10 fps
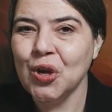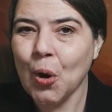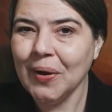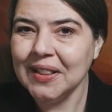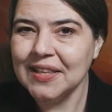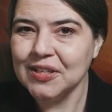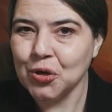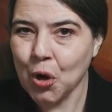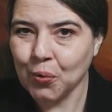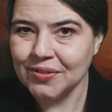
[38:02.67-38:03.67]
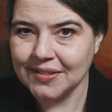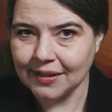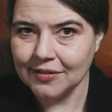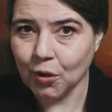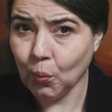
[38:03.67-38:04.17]
Knowing that no
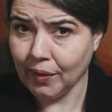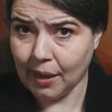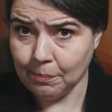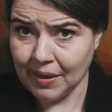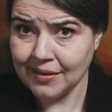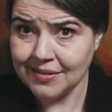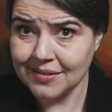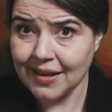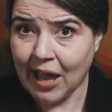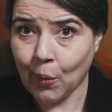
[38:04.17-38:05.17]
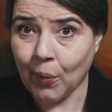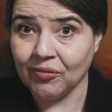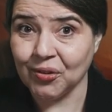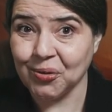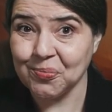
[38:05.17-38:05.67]
signal will get missed,
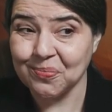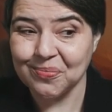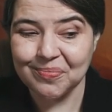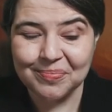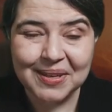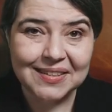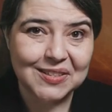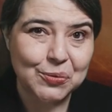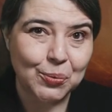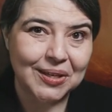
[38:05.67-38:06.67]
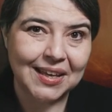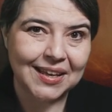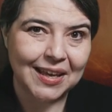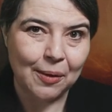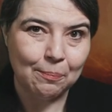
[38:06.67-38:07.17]
however, means we
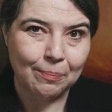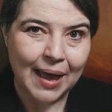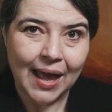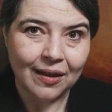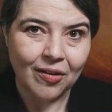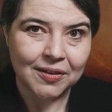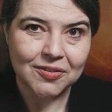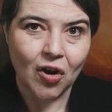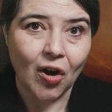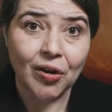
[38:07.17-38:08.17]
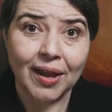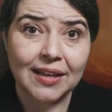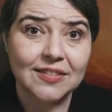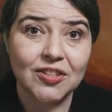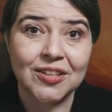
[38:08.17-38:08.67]
can get back on
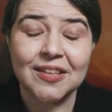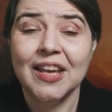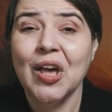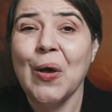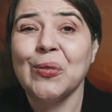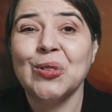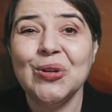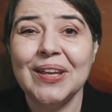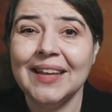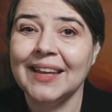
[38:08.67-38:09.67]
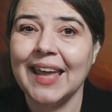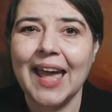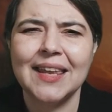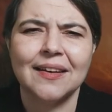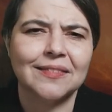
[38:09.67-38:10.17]
target to look
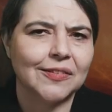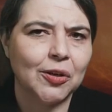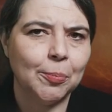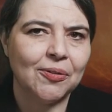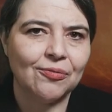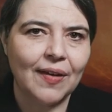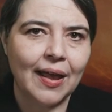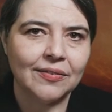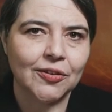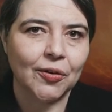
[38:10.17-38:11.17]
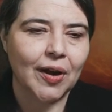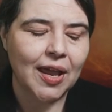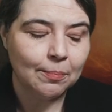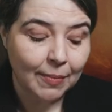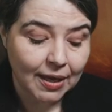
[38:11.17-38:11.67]
again a little bit faster
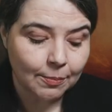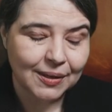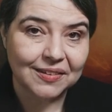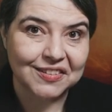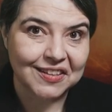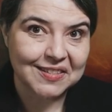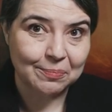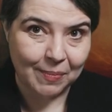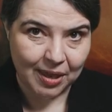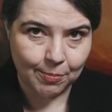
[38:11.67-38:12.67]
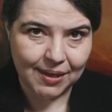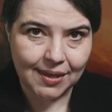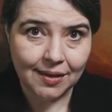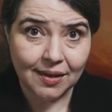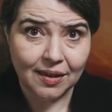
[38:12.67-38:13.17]
and maybe, just
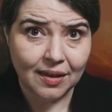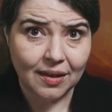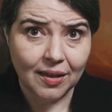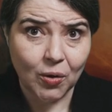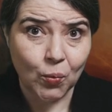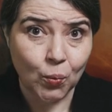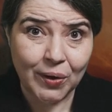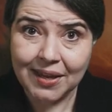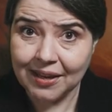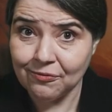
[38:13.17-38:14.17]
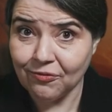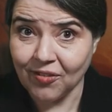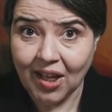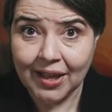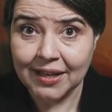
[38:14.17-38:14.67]
maybe, we can
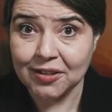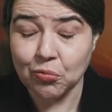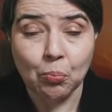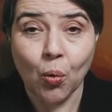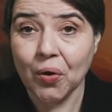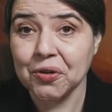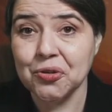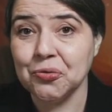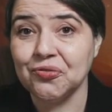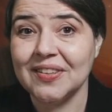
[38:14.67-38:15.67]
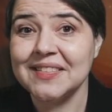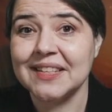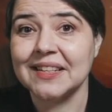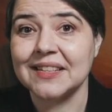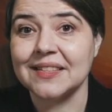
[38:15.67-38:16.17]
find more new
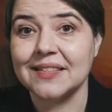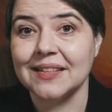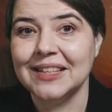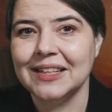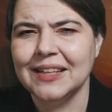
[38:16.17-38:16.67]
physics